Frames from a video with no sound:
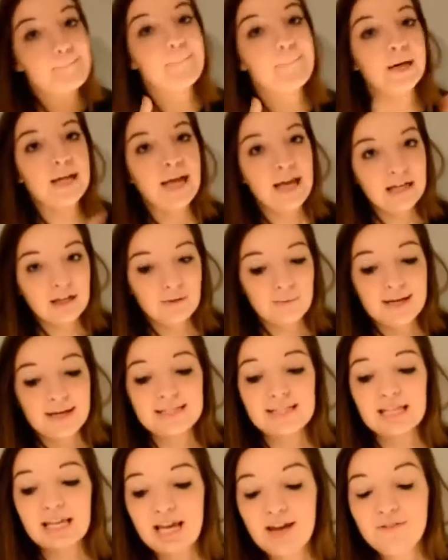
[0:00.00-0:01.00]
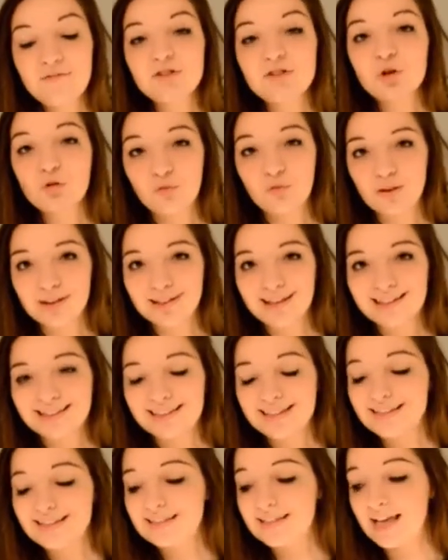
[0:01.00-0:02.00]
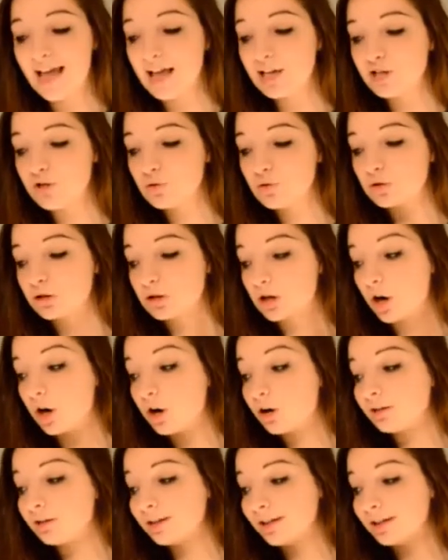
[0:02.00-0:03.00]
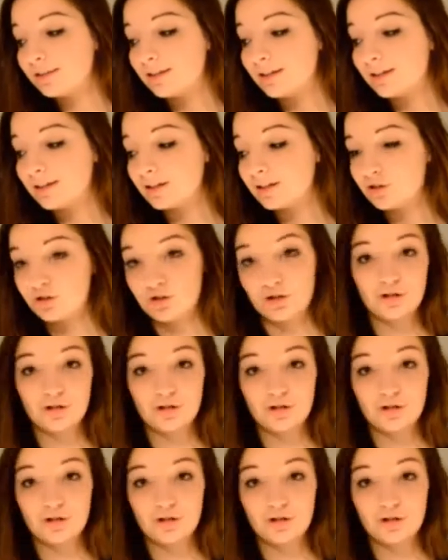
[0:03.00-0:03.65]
But anyways, if you feel like this and you are currently thinking to